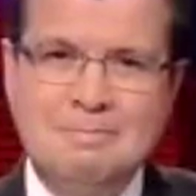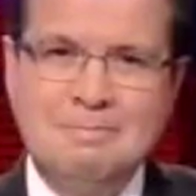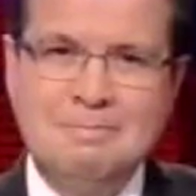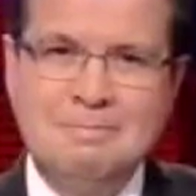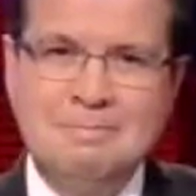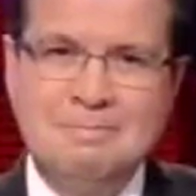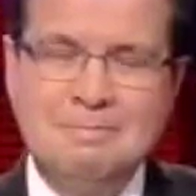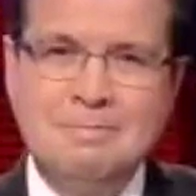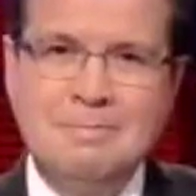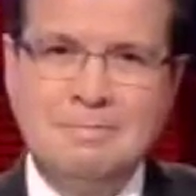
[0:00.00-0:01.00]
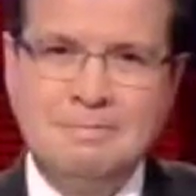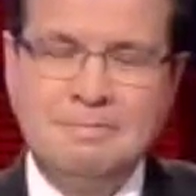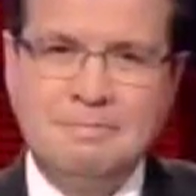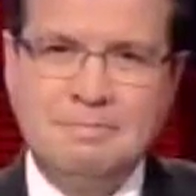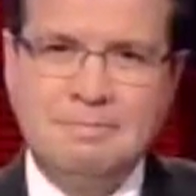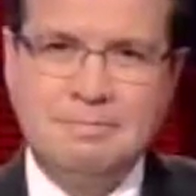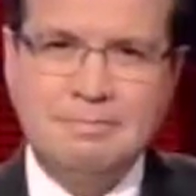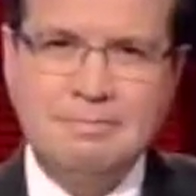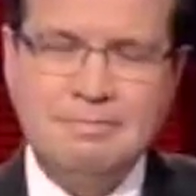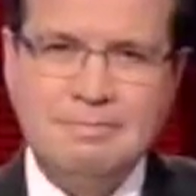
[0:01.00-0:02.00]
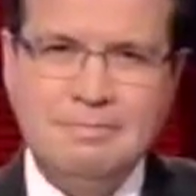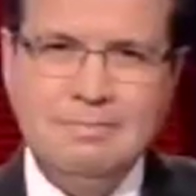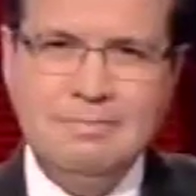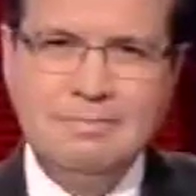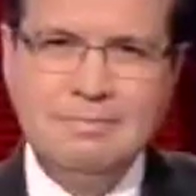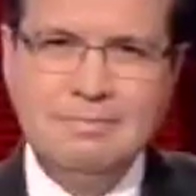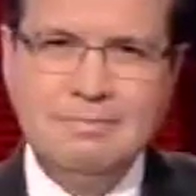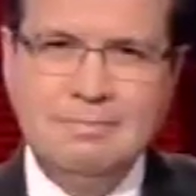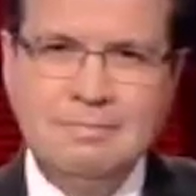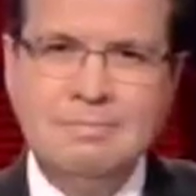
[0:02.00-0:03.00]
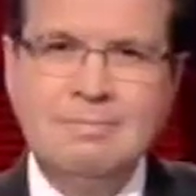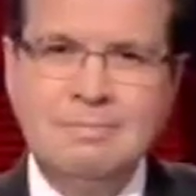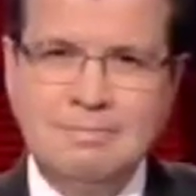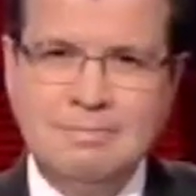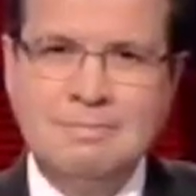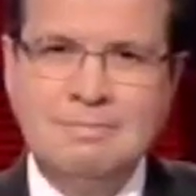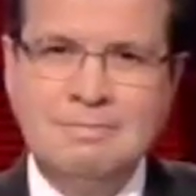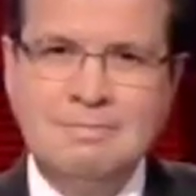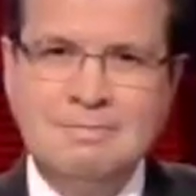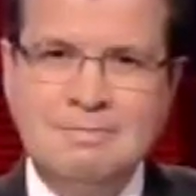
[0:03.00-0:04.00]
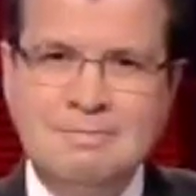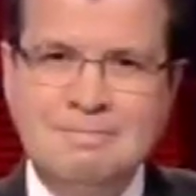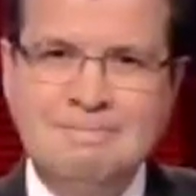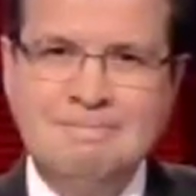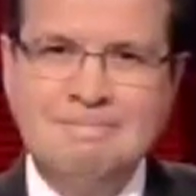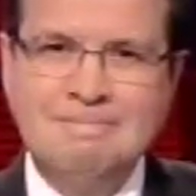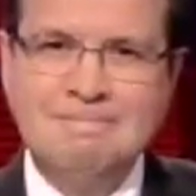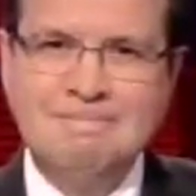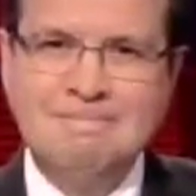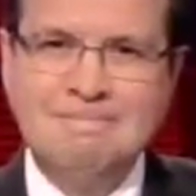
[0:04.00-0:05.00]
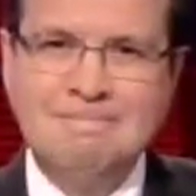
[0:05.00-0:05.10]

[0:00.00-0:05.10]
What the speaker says: [no speech]